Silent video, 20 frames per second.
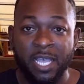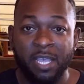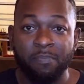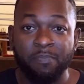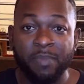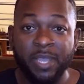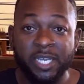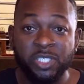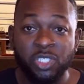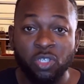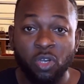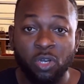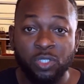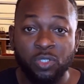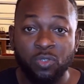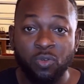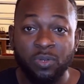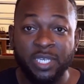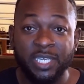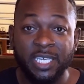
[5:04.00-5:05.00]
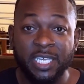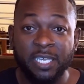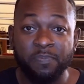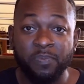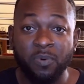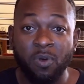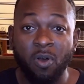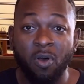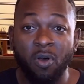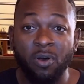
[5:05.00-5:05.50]
Make sure to
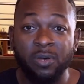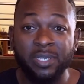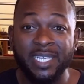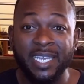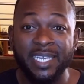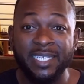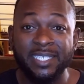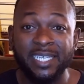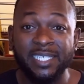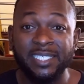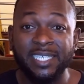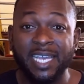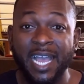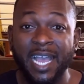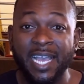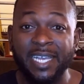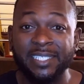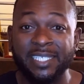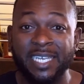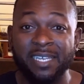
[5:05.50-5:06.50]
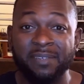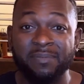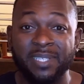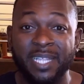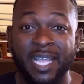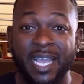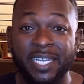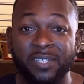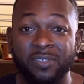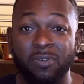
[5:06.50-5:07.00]
keep all the essential items
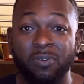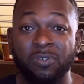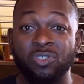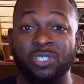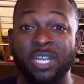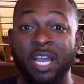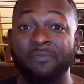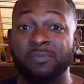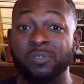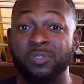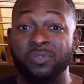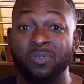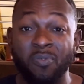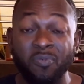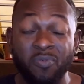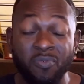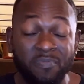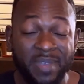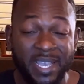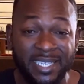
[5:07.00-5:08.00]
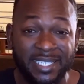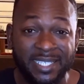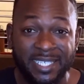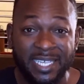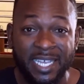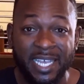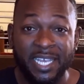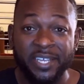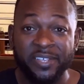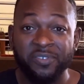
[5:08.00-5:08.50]
like your travel
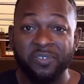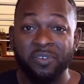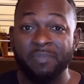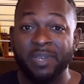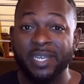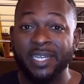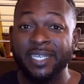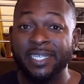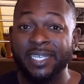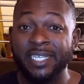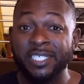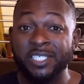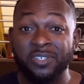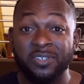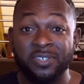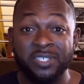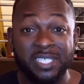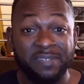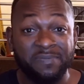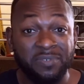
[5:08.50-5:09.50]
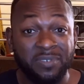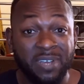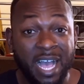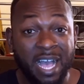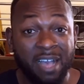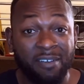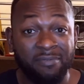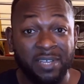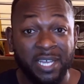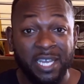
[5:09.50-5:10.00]
documents, your medications if you
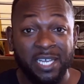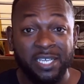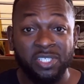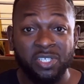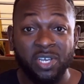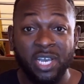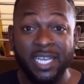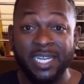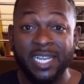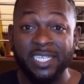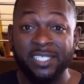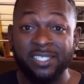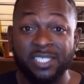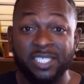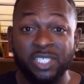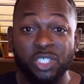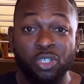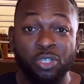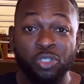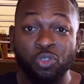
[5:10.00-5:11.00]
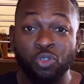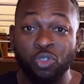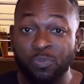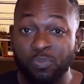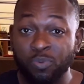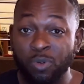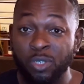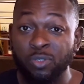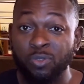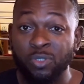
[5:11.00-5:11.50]
have, toiletries, your
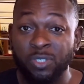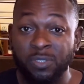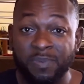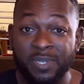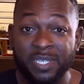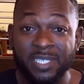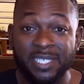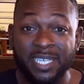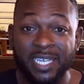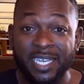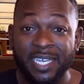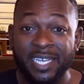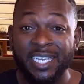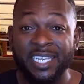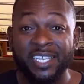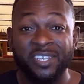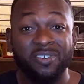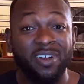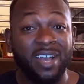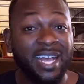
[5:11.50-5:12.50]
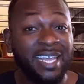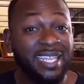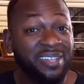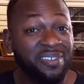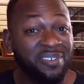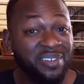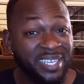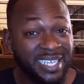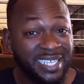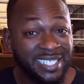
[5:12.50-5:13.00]
toothbrush, toothpaste in your hand
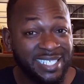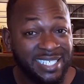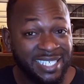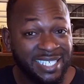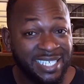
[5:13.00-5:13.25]
luggage.